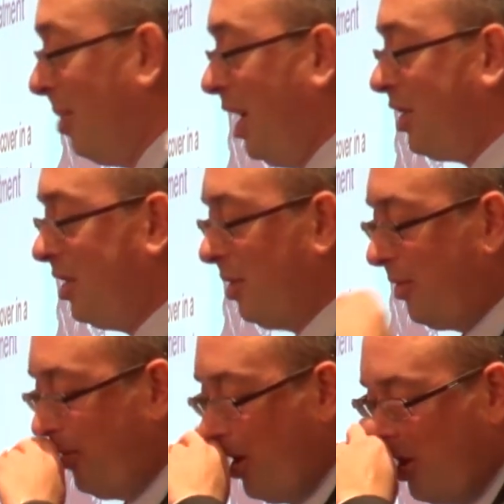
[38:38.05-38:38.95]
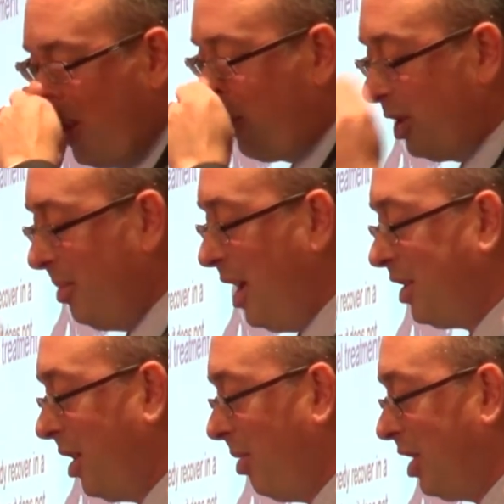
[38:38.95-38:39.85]
patients with frontotemporal
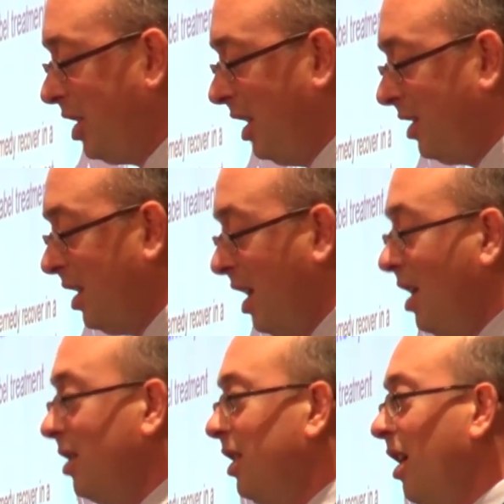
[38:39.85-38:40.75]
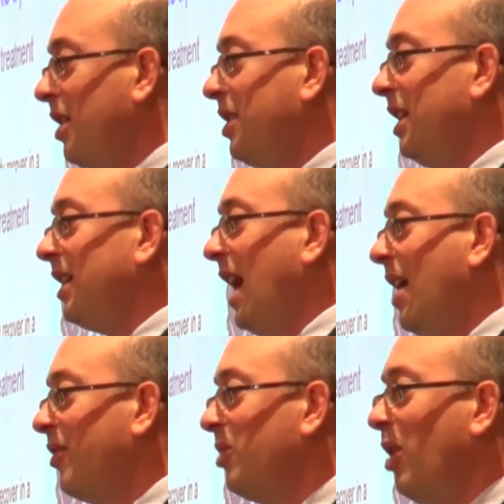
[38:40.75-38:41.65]
dementia, which is, you know, I think
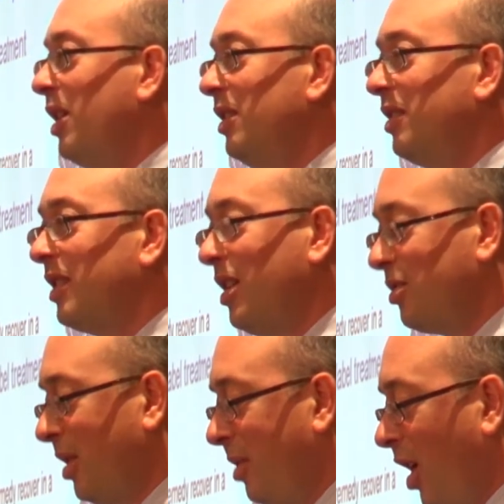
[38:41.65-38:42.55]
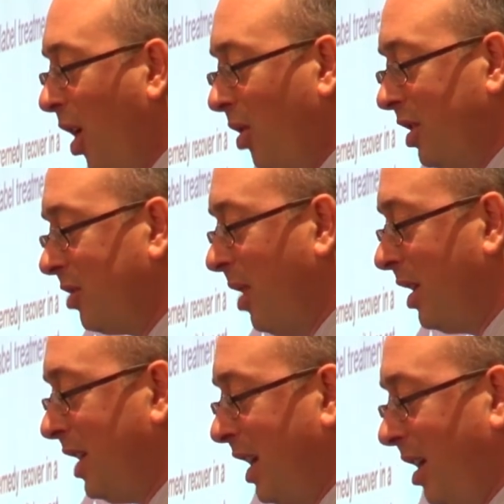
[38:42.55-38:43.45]
everyone in this country, we all just
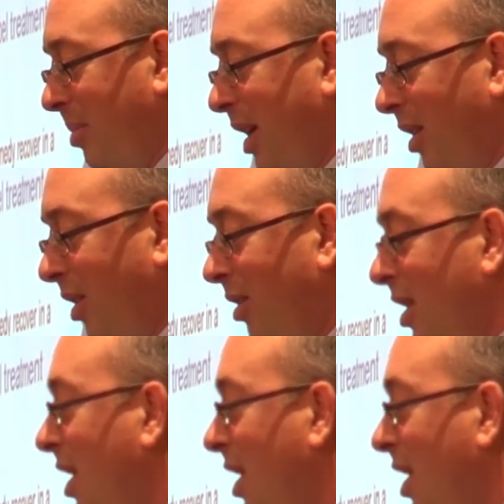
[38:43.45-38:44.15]
want to take a pill